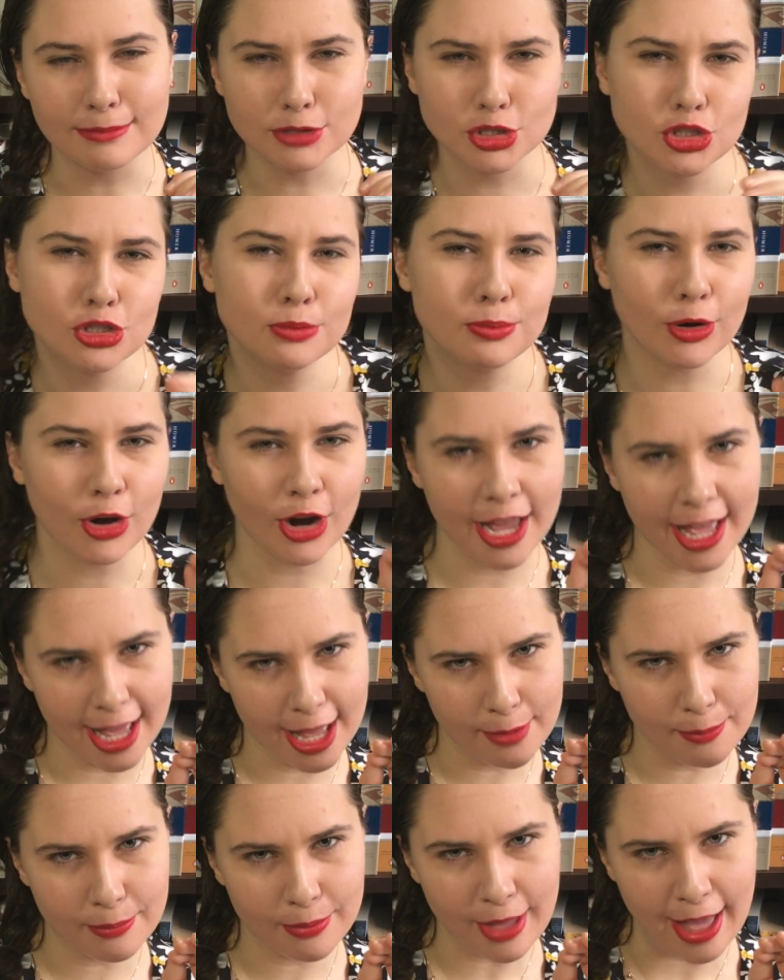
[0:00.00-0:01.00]
super
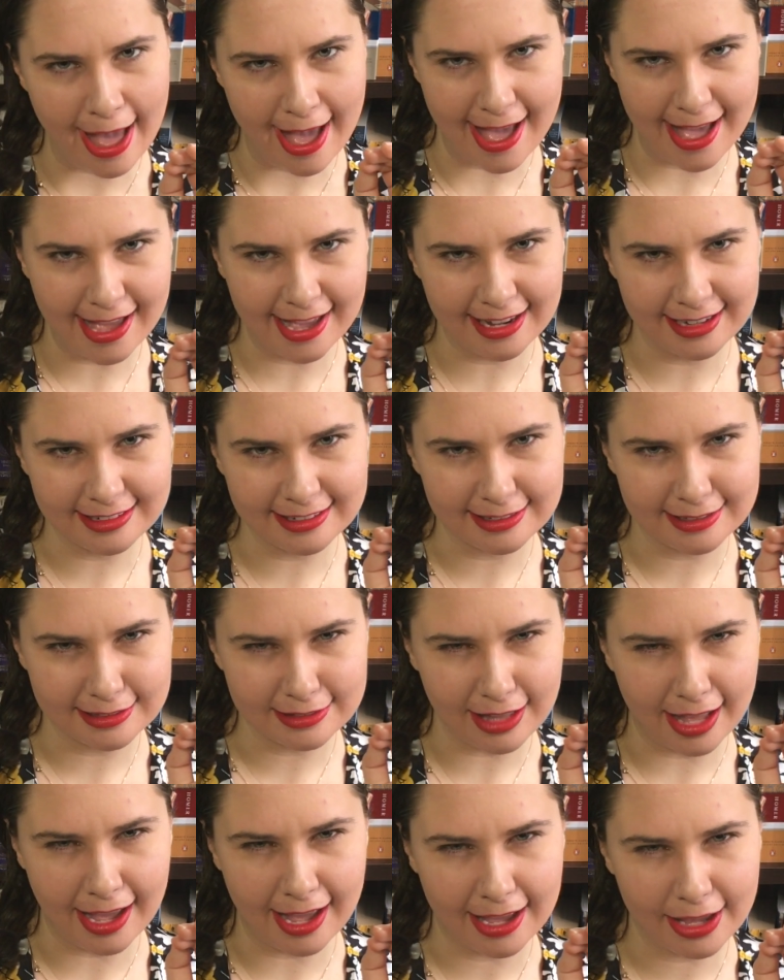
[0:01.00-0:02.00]
hip and
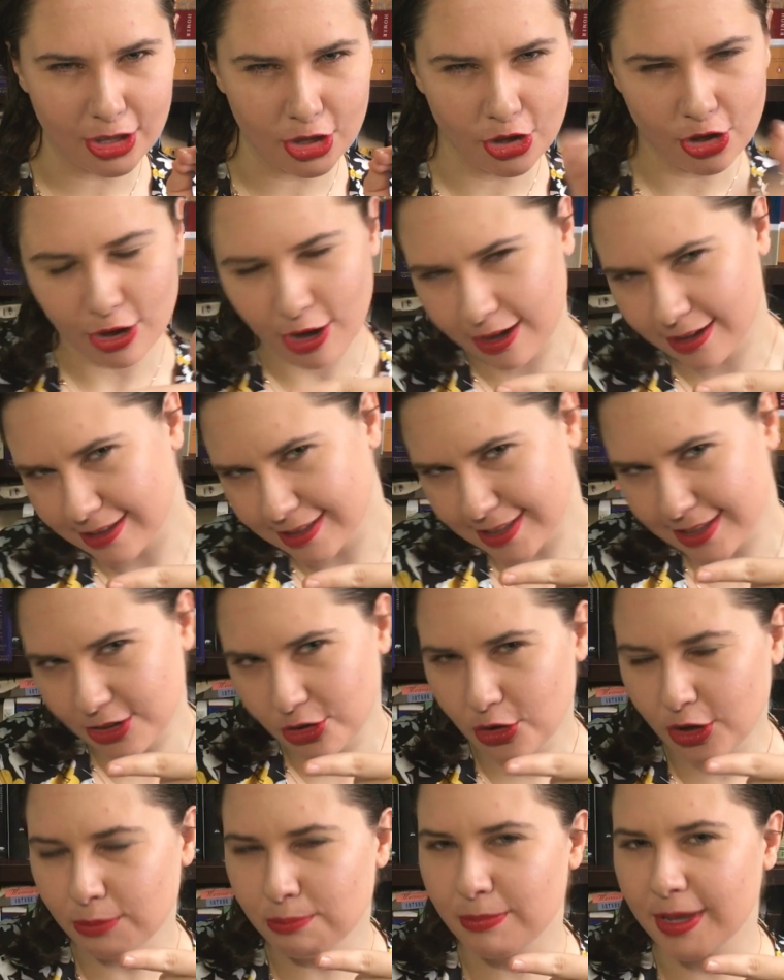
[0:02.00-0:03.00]
like
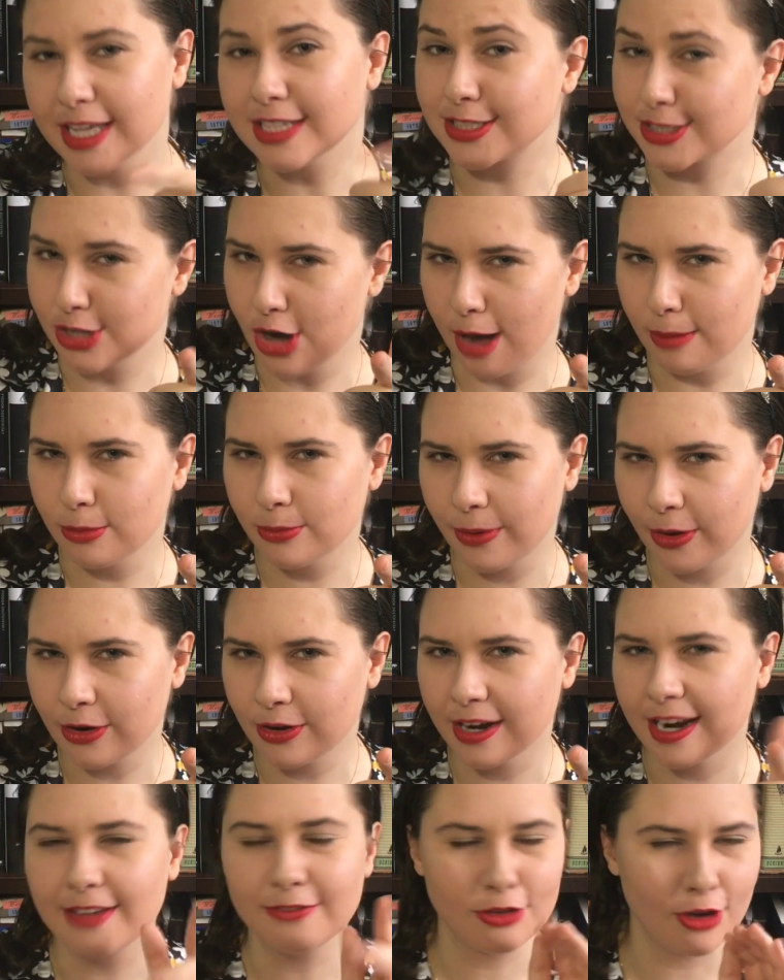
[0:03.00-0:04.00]
you can be a snob about
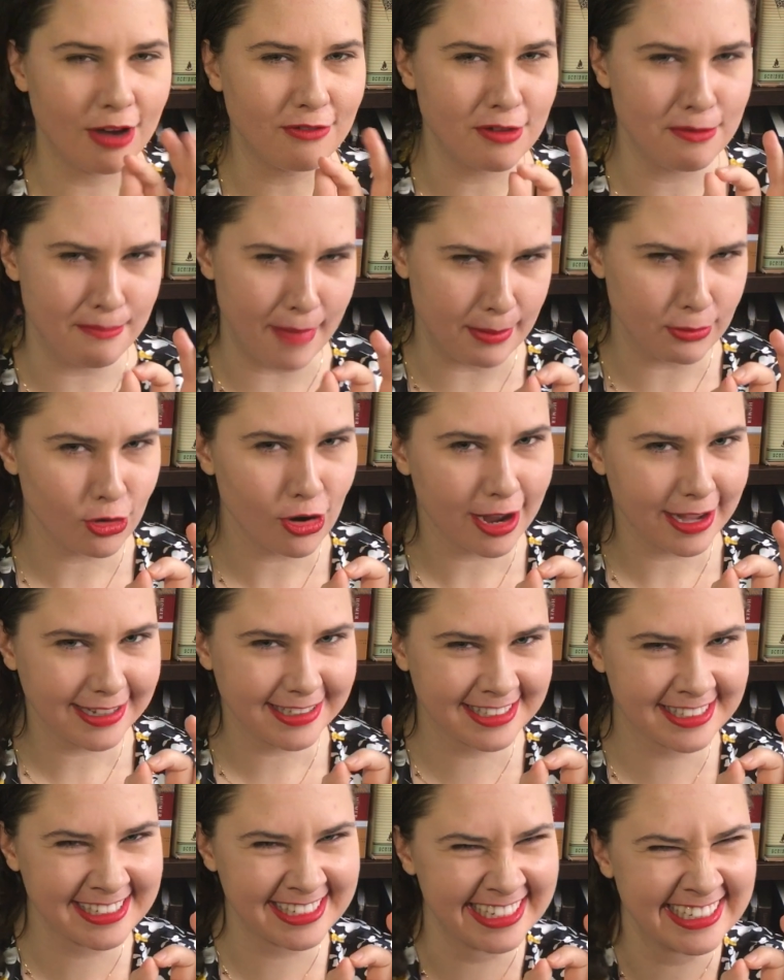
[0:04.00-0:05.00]
it if you haven't
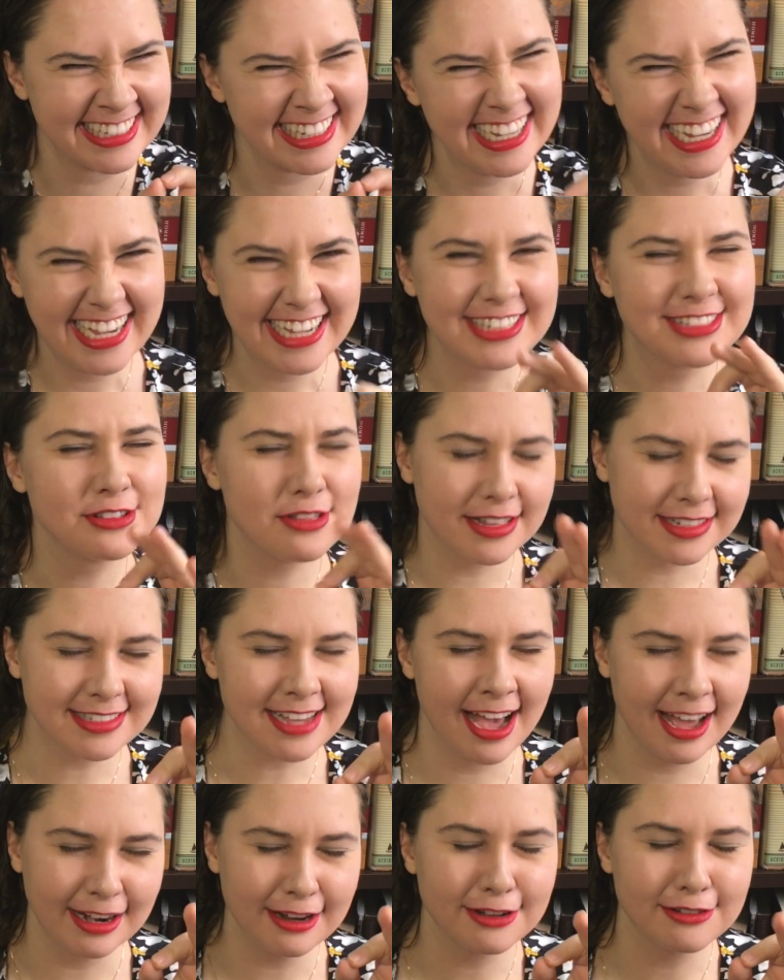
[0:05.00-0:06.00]
memorized. So that's
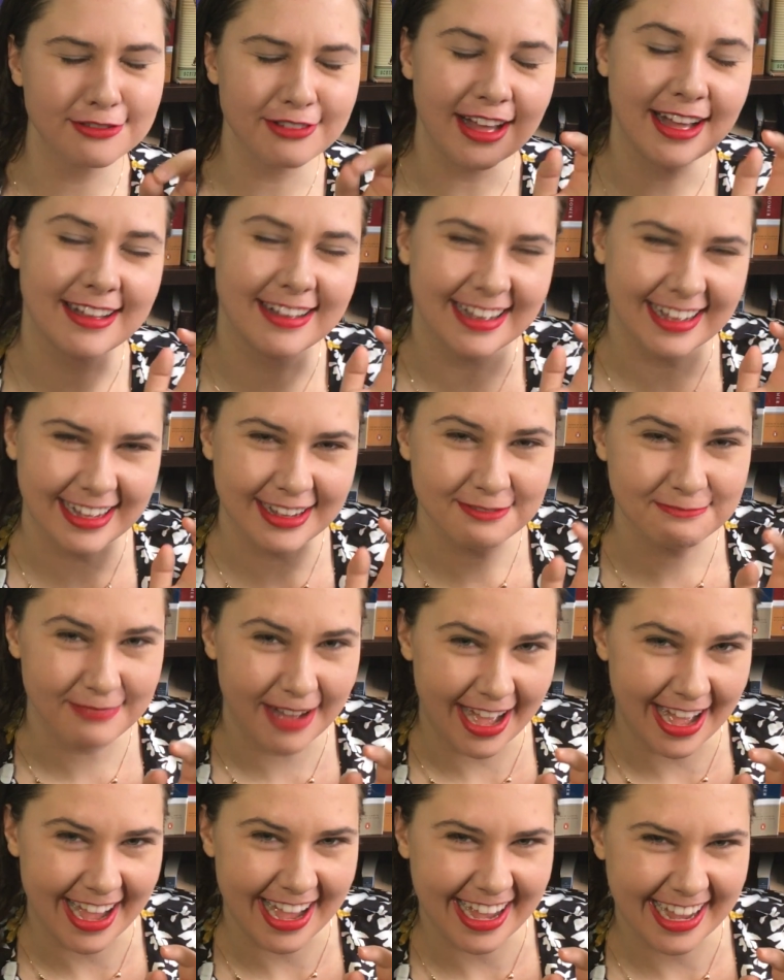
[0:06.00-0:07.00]
kind of
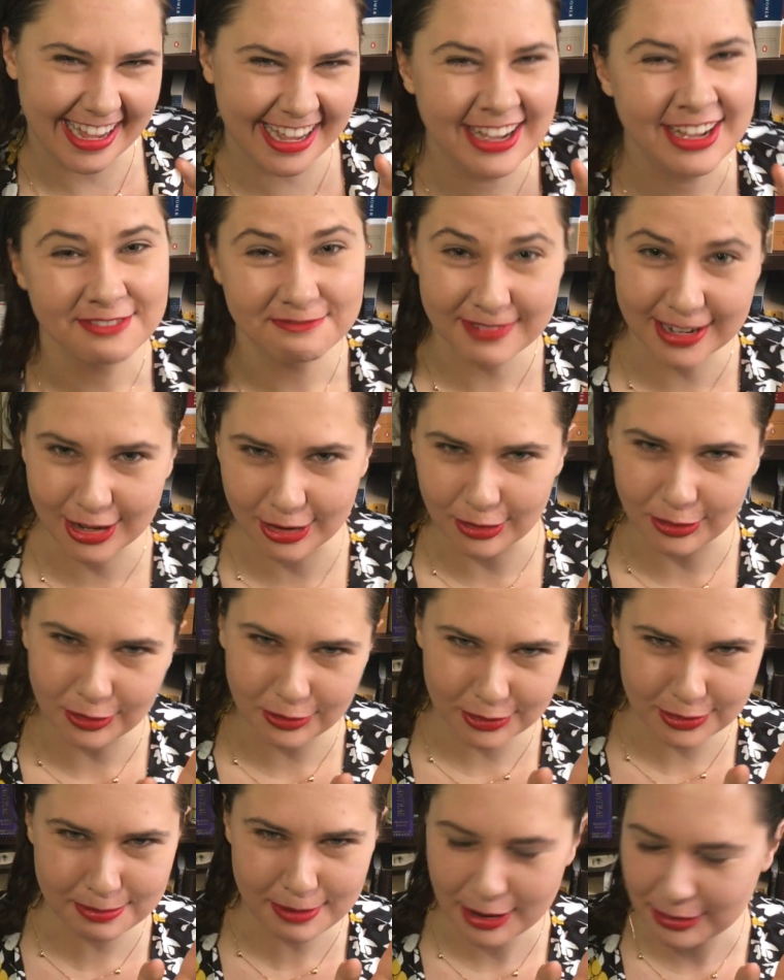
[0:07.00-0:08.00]
my
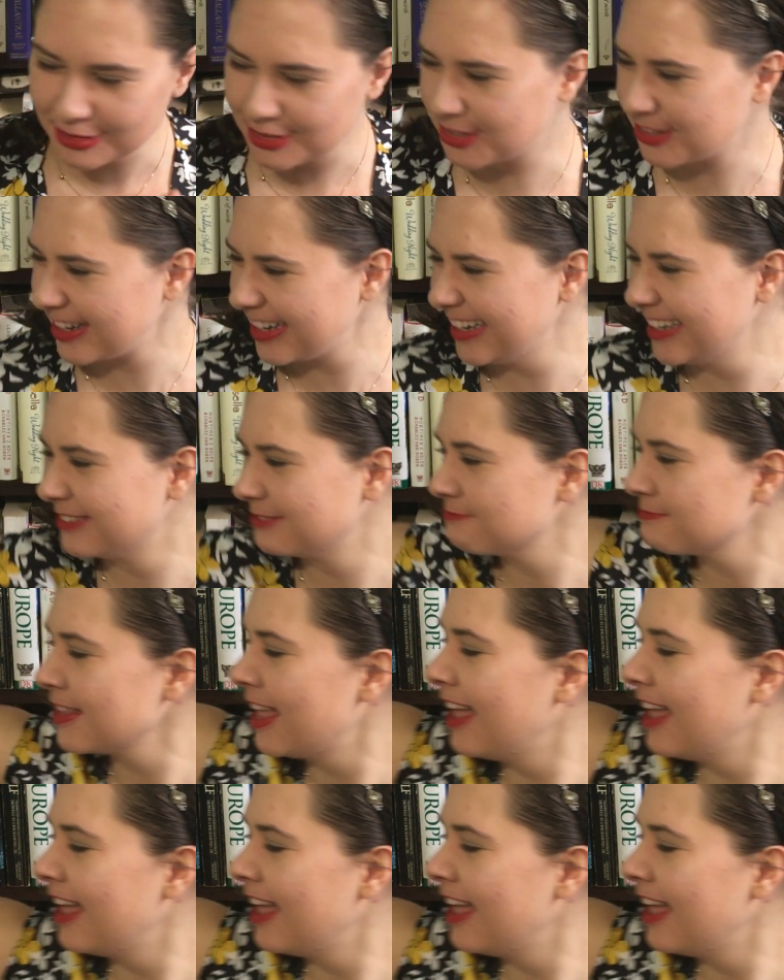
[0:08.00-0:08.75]
goal with poetry.